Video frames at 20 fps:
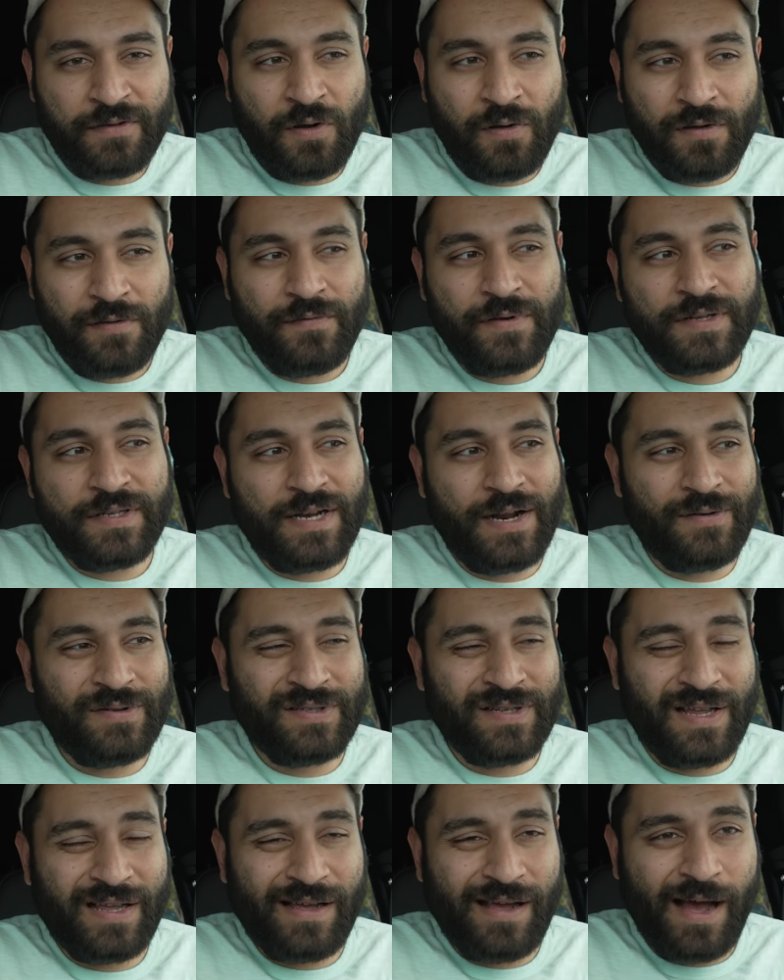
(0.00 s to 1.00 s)
The only reason I
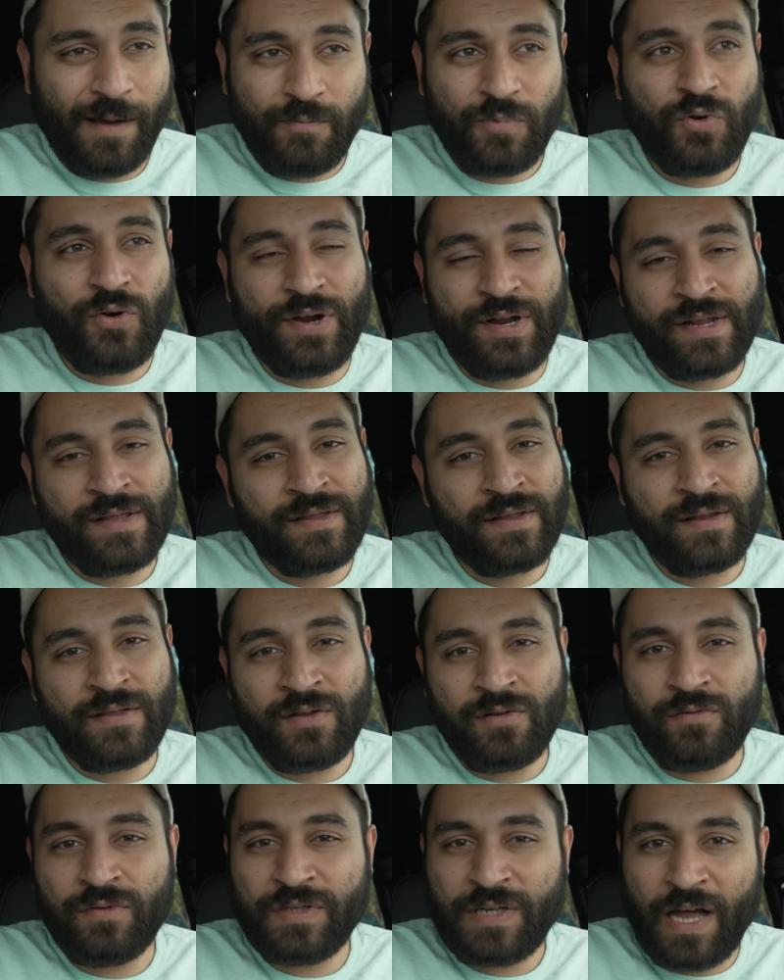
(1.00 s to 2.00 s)
was upgrading to the
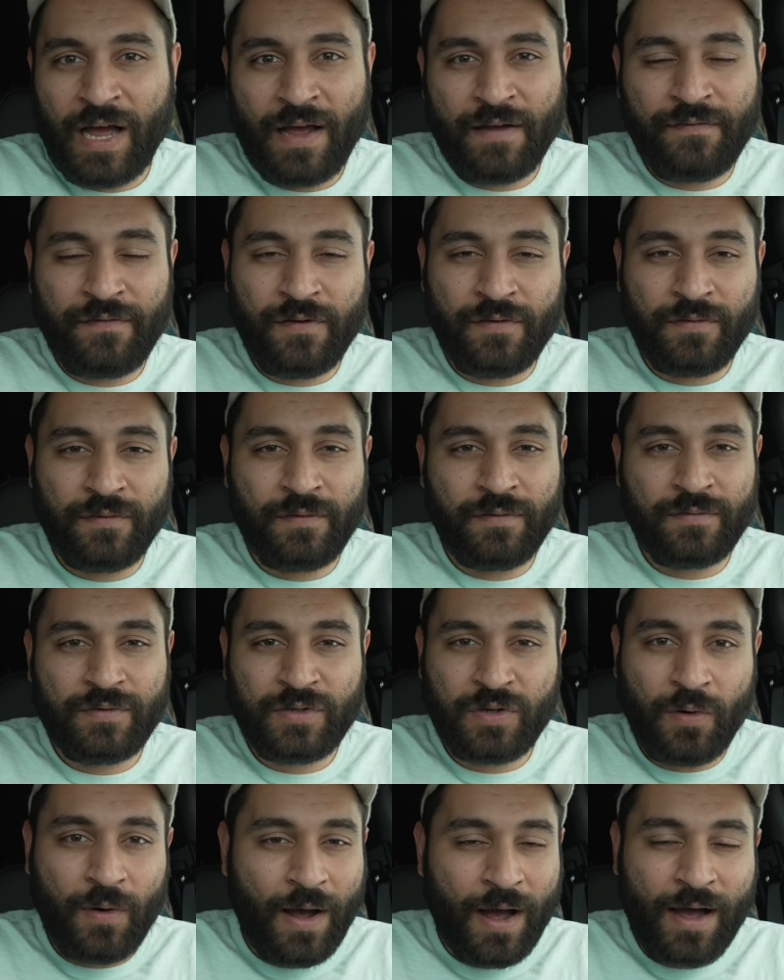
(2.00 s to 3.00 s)
newest iPhone
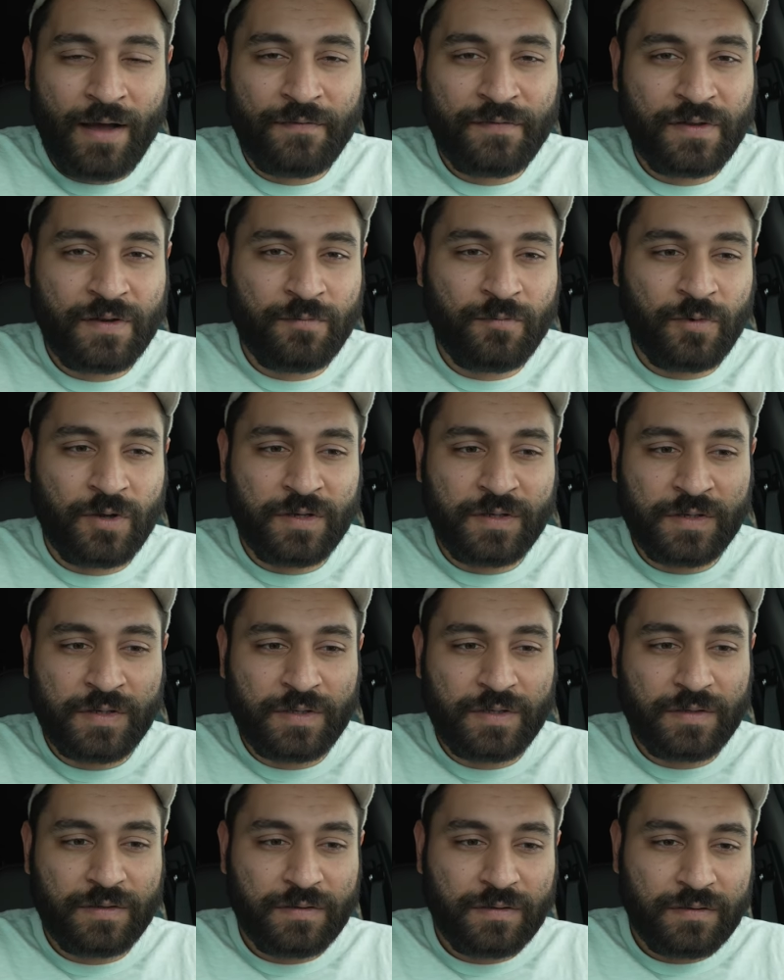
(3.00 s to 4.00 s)
so often
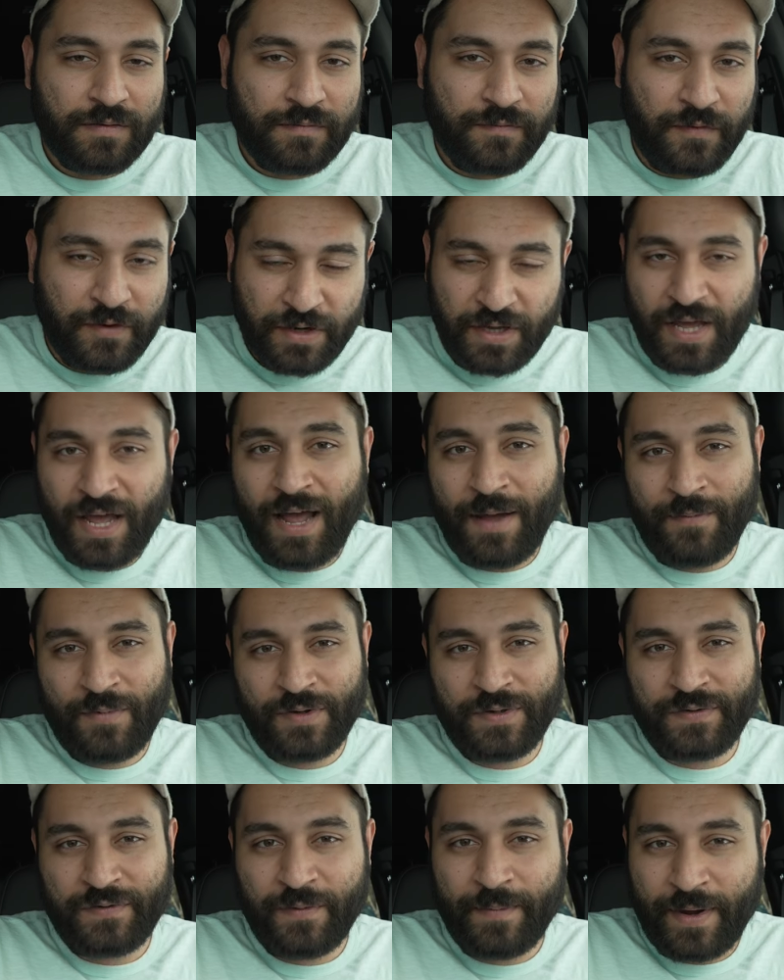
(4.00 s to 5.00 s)
was for the
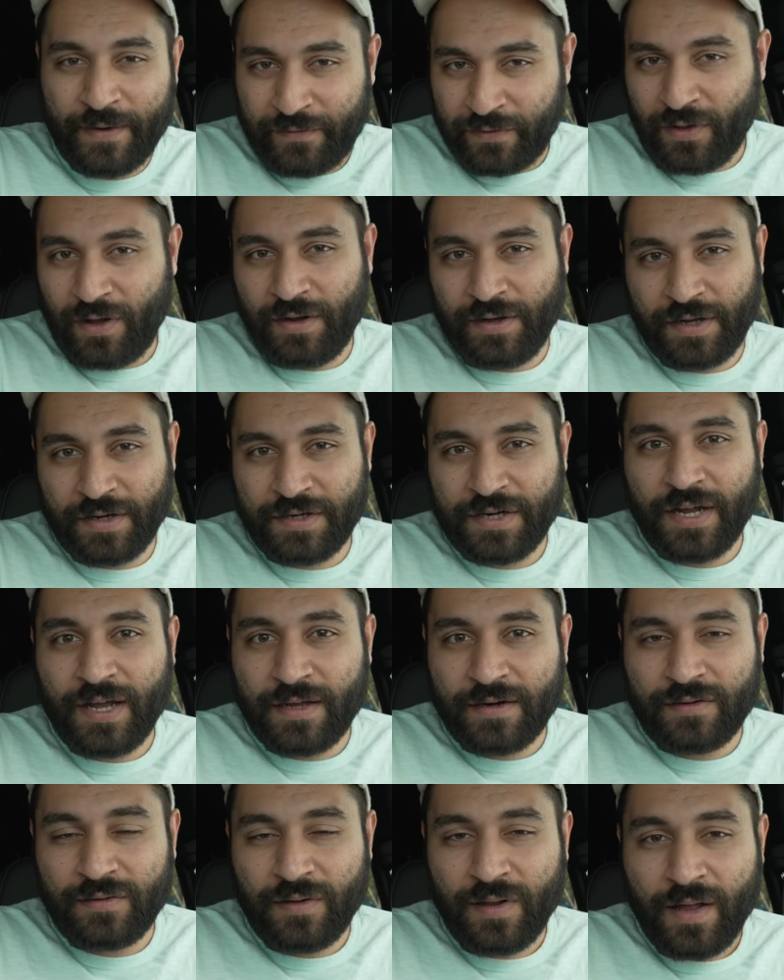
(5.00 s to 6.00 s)
cameras for my vlogging
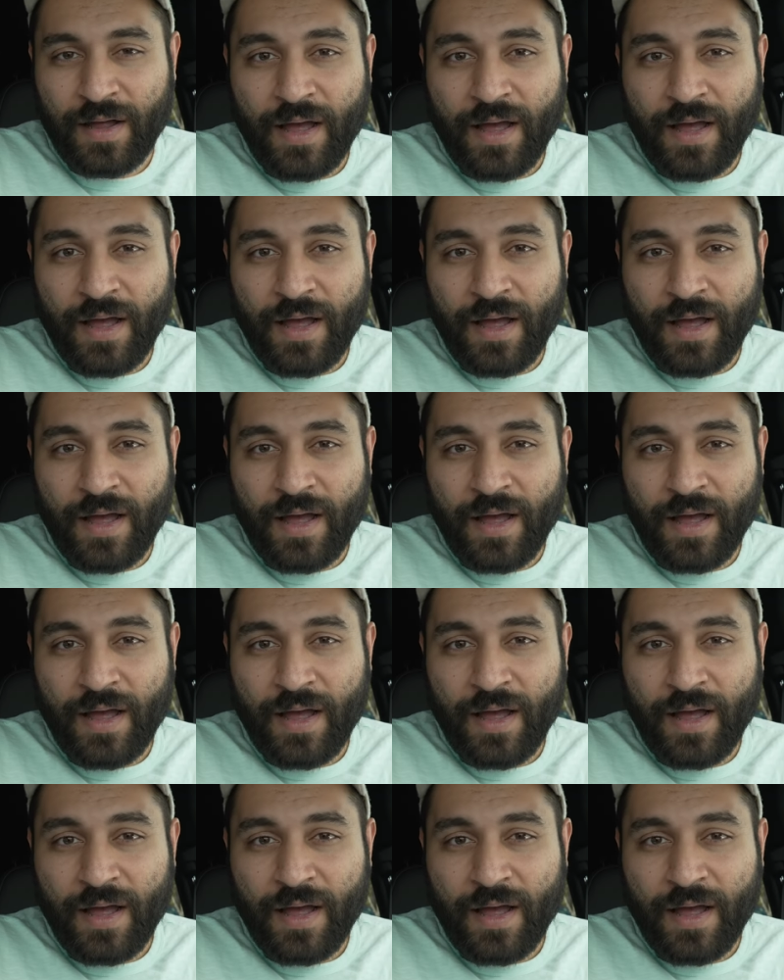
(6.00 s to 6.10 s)
channel.